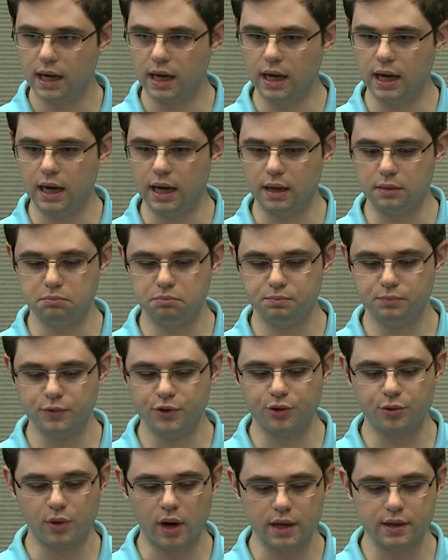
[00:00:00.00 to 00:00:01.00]
Uh,
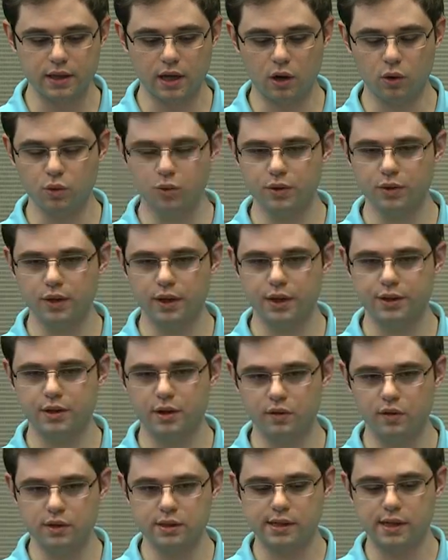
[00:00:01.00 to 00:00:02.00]
the, right now, the
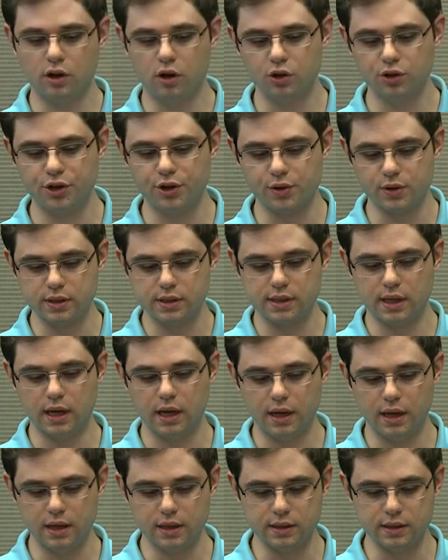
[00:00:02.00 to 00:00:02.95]
traversal order is a, uh,